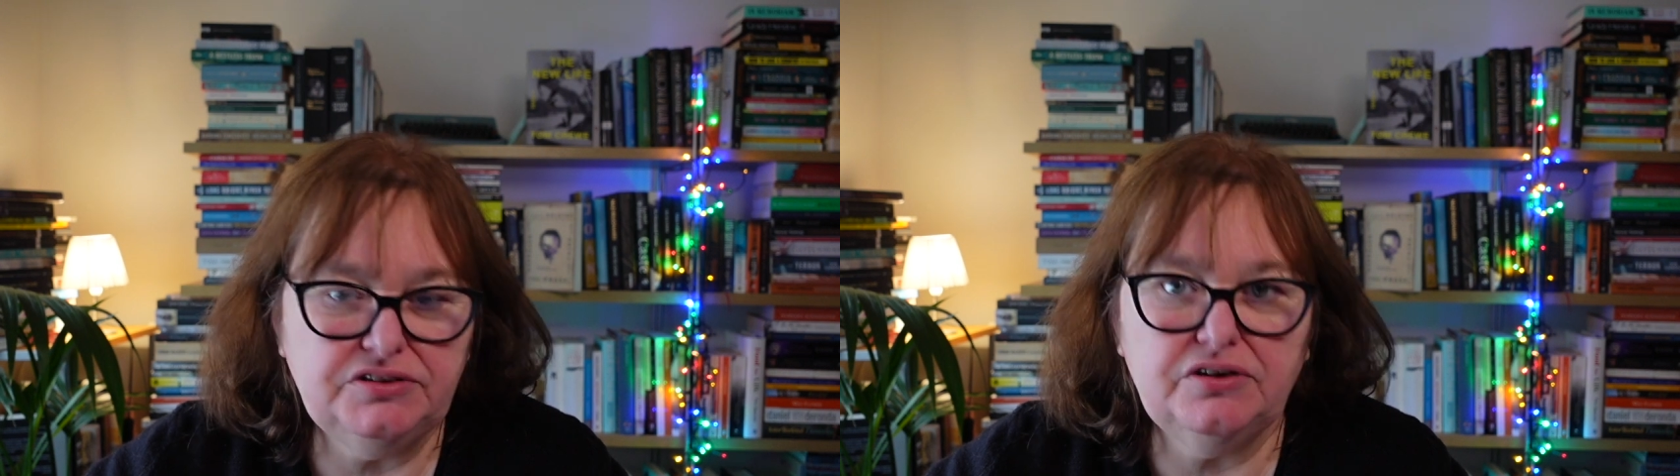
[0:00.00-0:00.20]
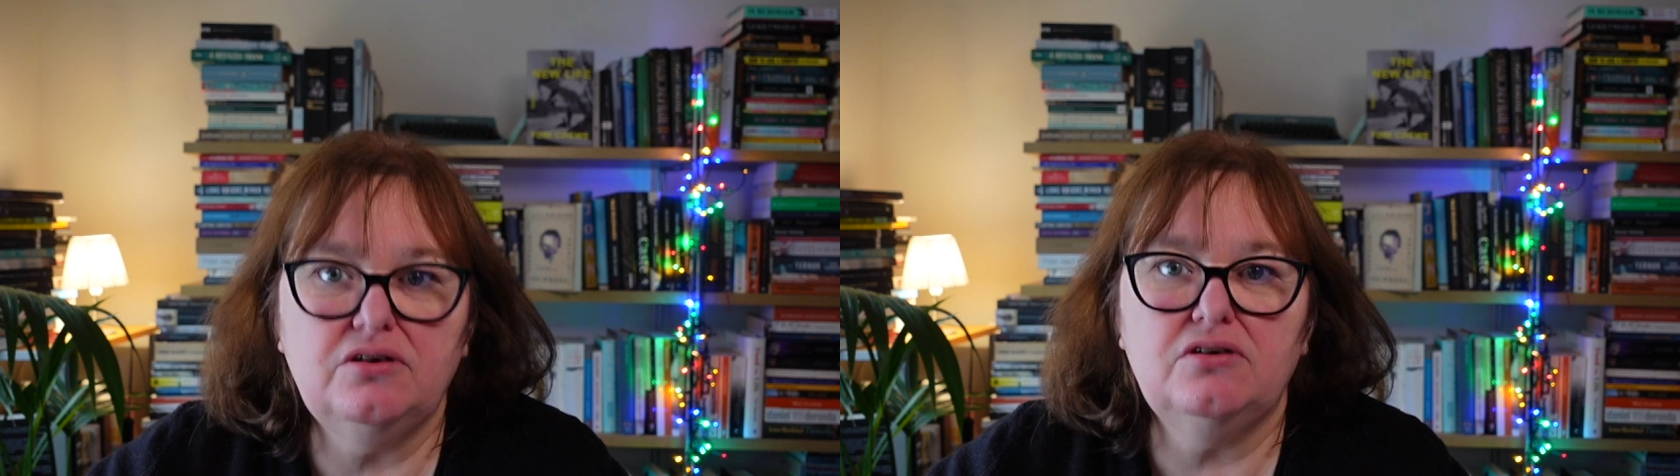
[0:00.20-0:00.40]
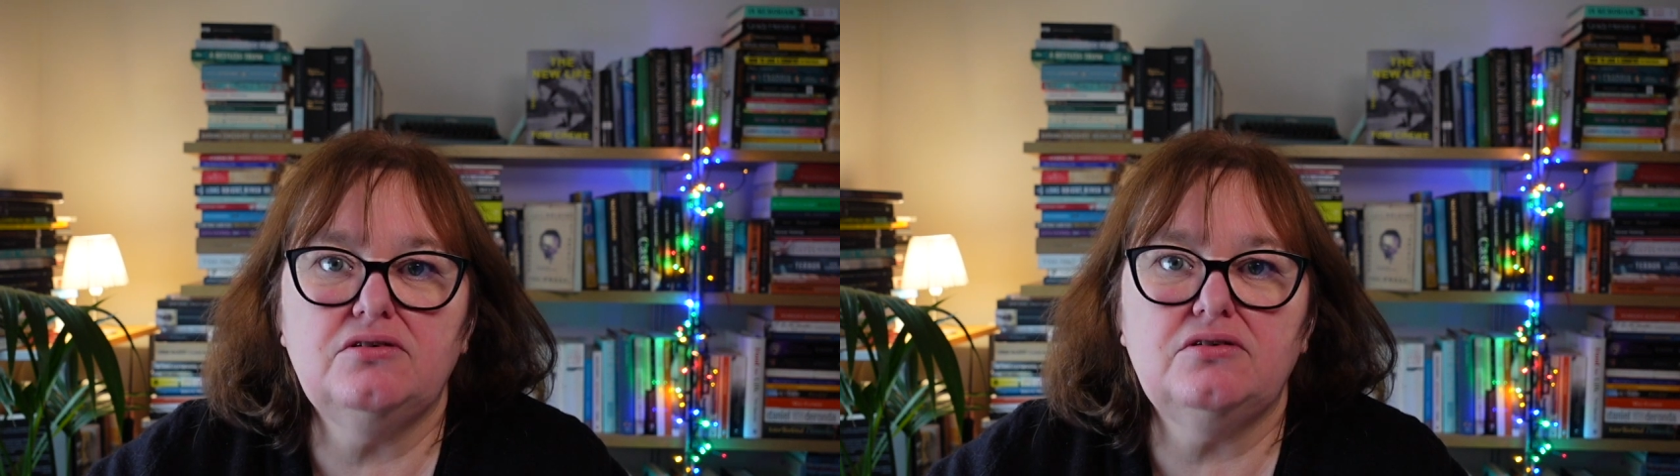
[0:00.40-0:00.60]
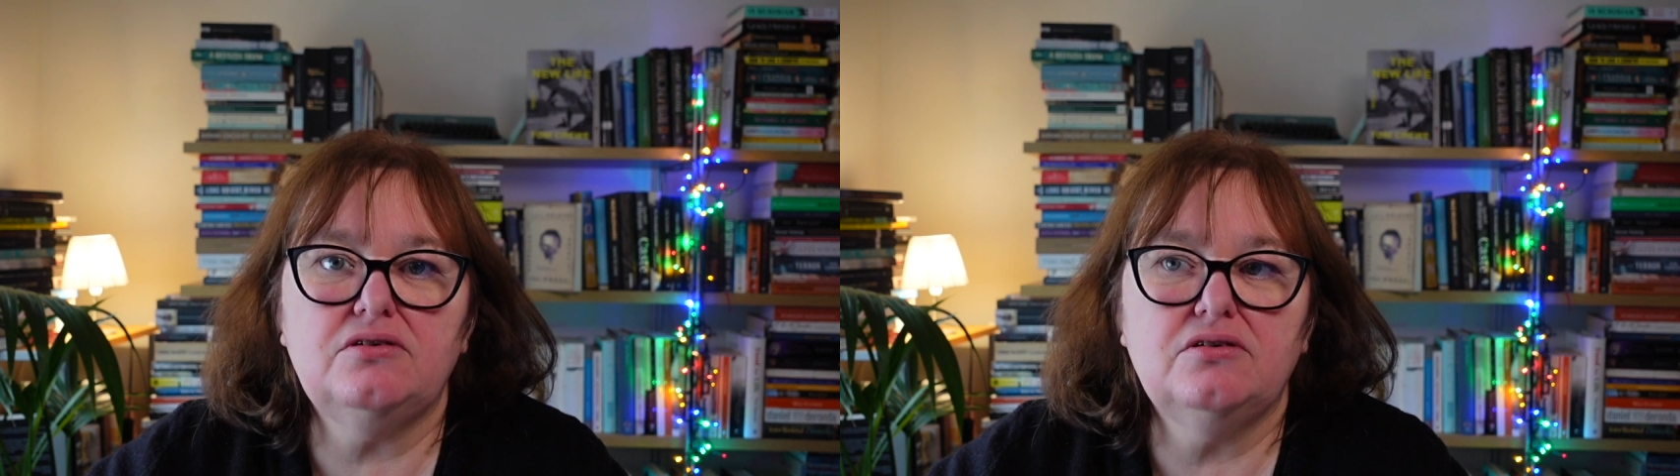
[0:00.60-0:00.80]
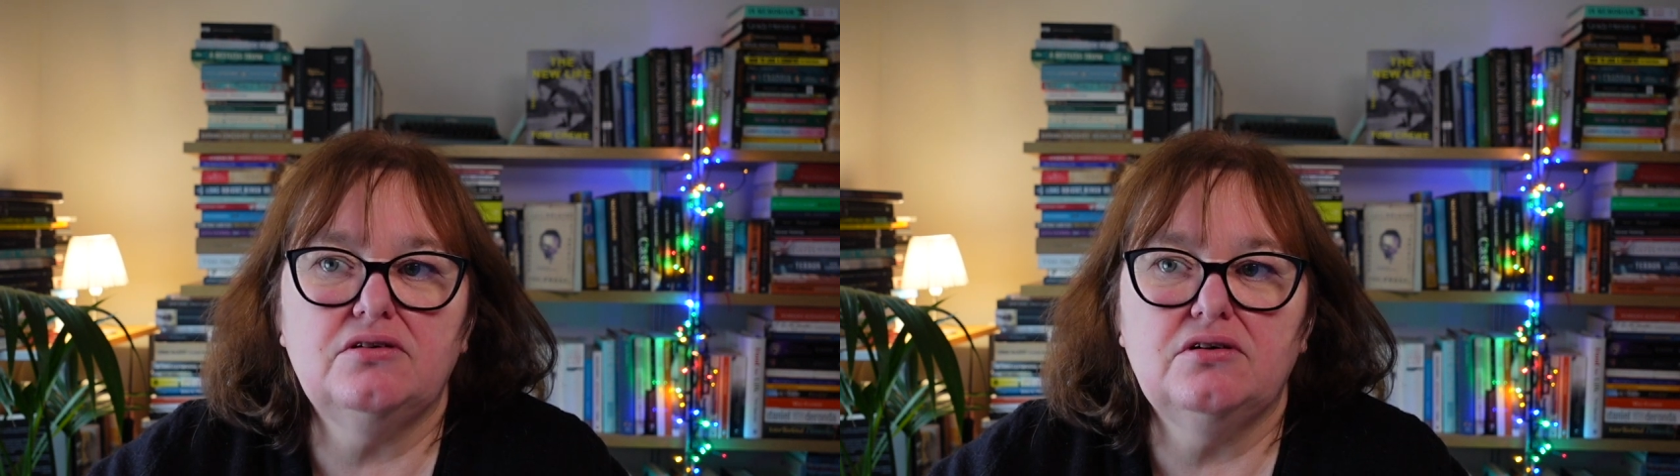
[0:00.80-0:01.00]

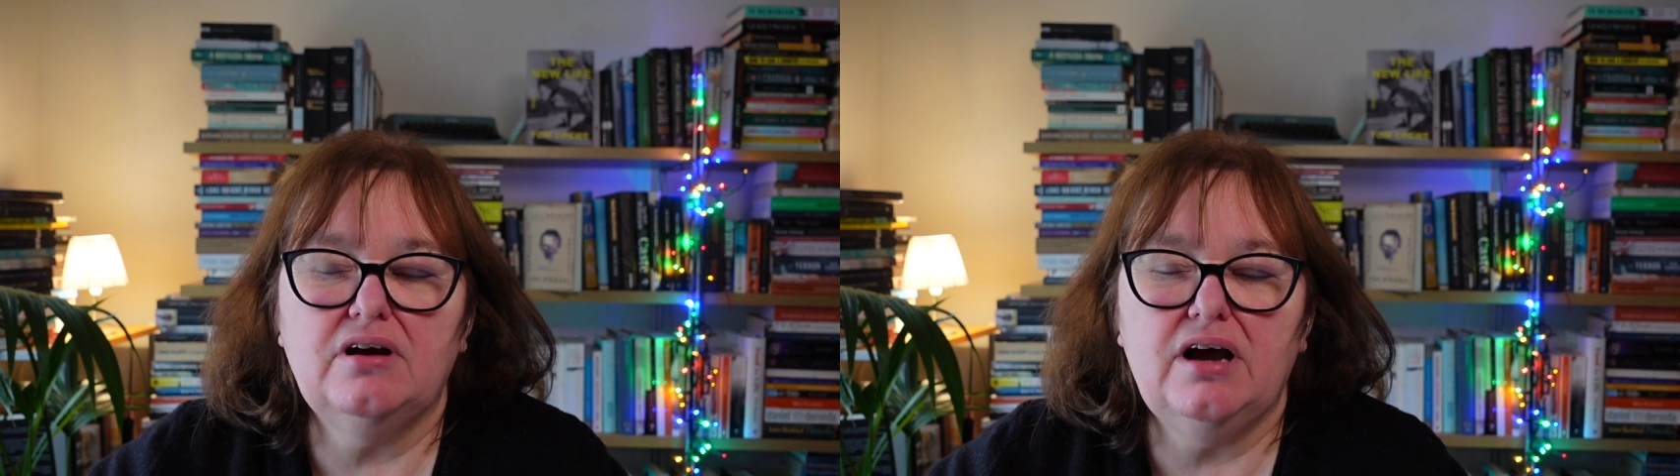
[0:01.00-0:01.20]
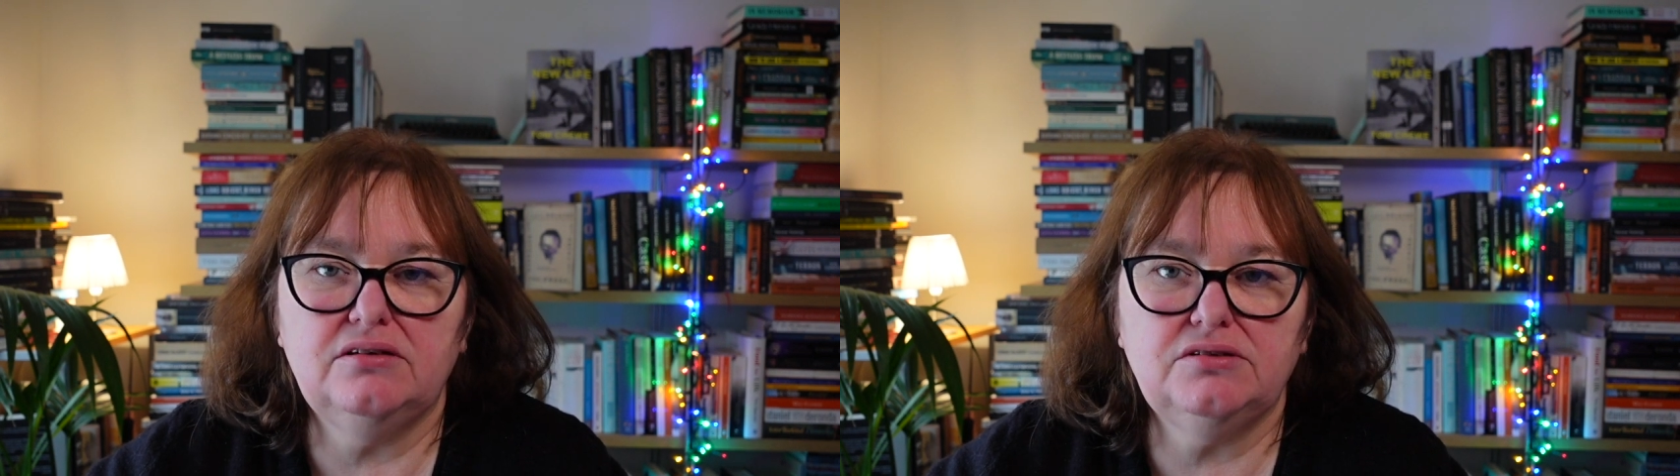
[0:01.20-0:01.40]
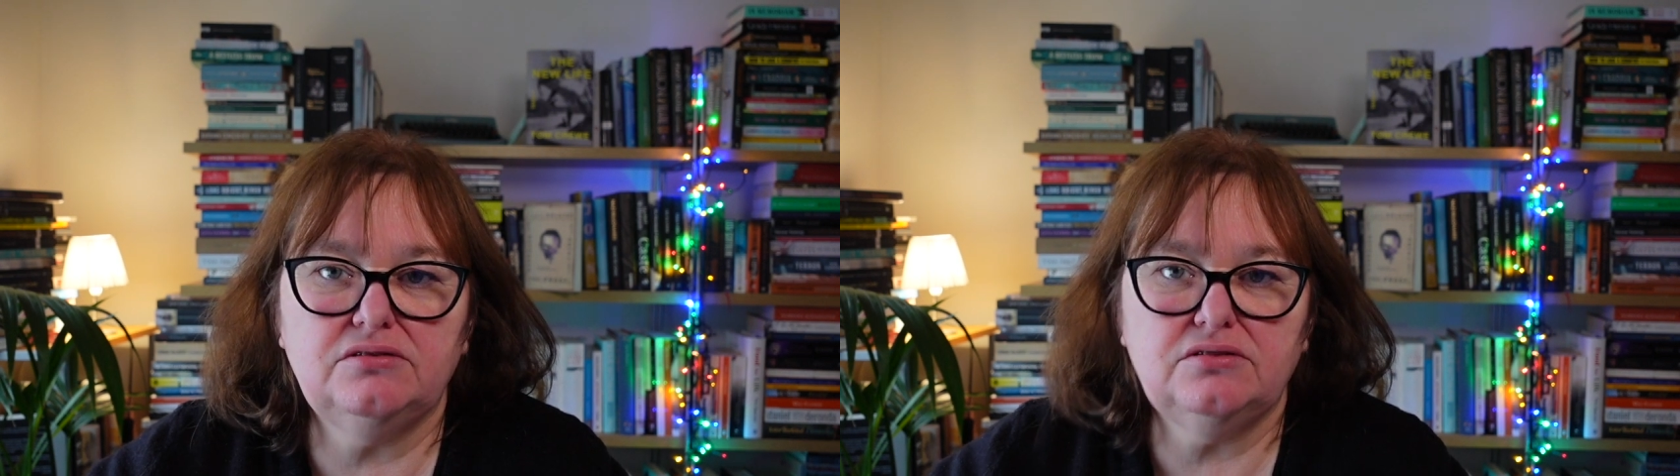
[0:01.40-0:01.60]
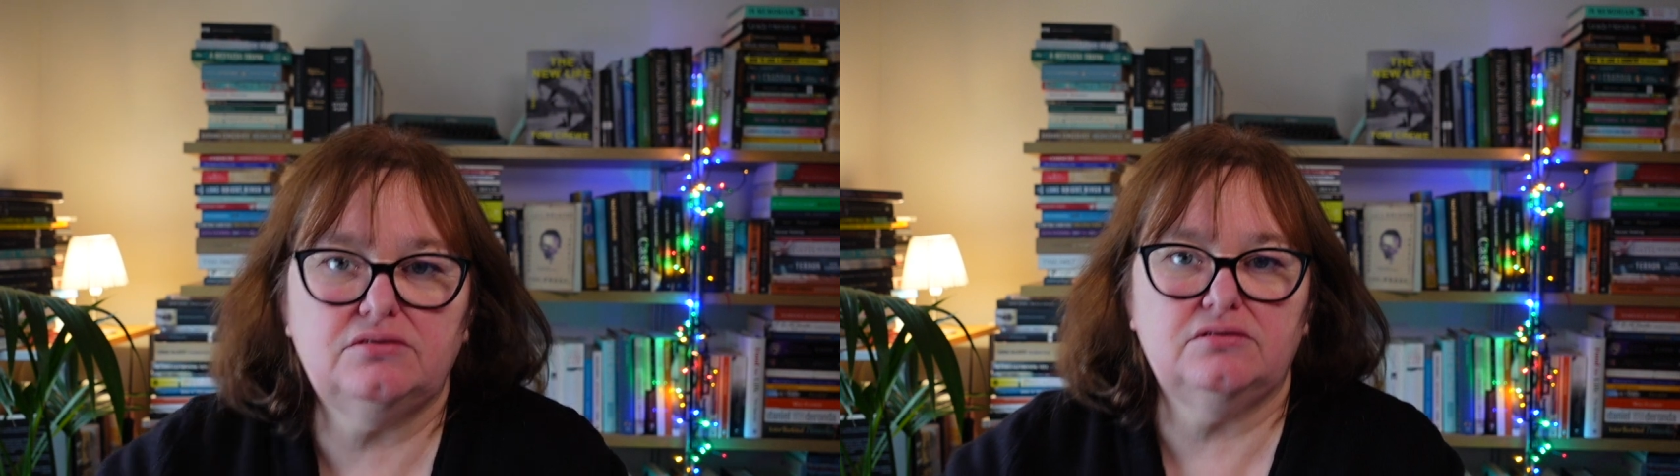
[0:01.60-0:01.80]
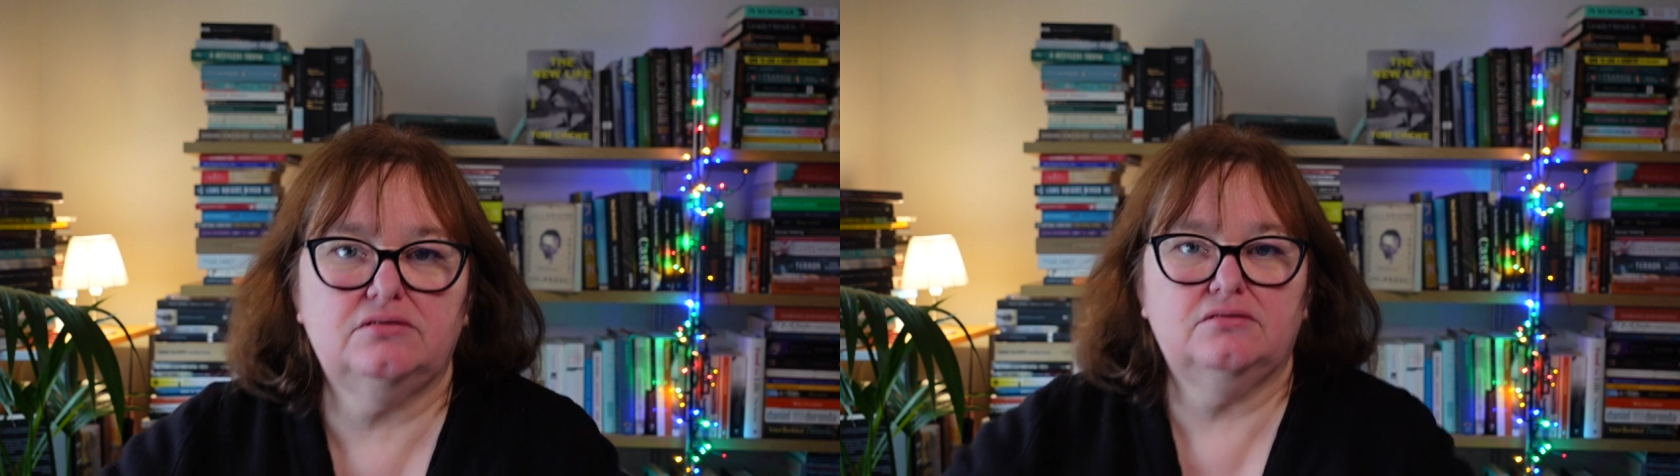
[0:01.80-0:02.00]
talk out.